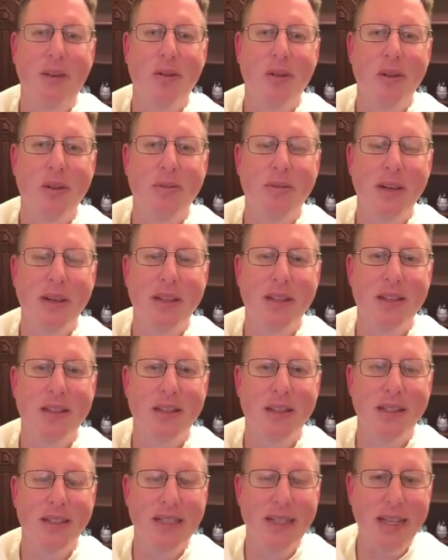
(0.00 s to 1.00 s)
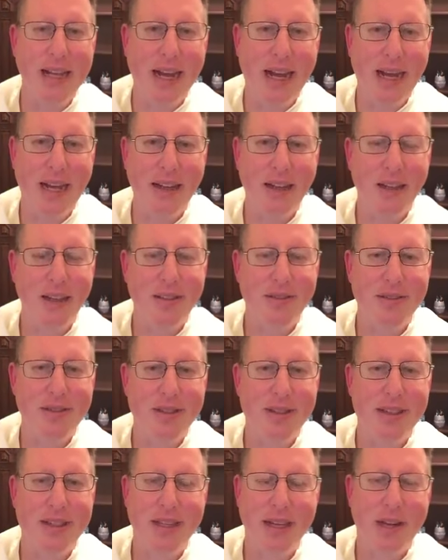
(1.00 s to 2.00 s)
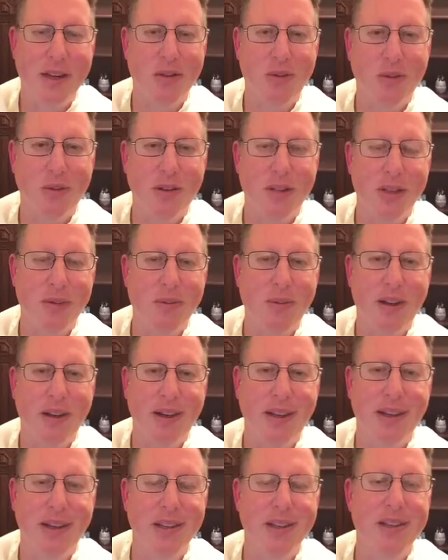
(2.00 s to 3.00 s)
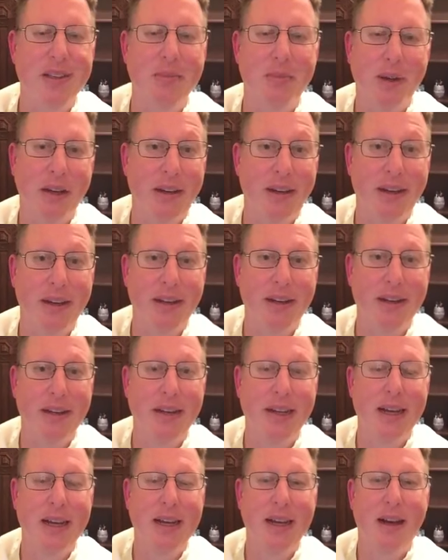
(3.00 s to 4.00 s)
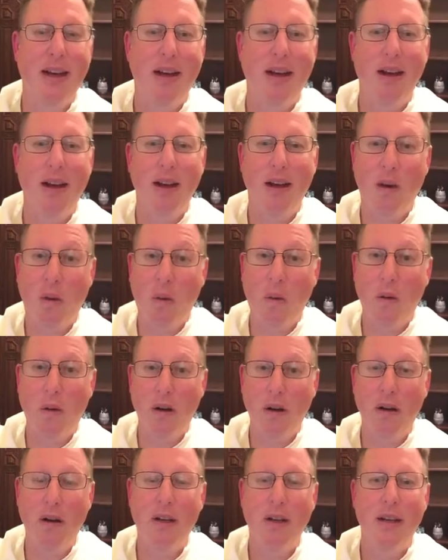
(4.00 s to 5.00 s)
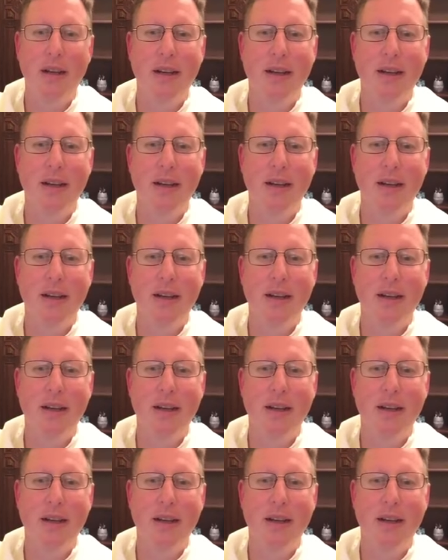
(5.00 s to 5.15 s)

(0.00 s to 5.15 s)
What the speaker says: which means the denial of sexual experience, period, or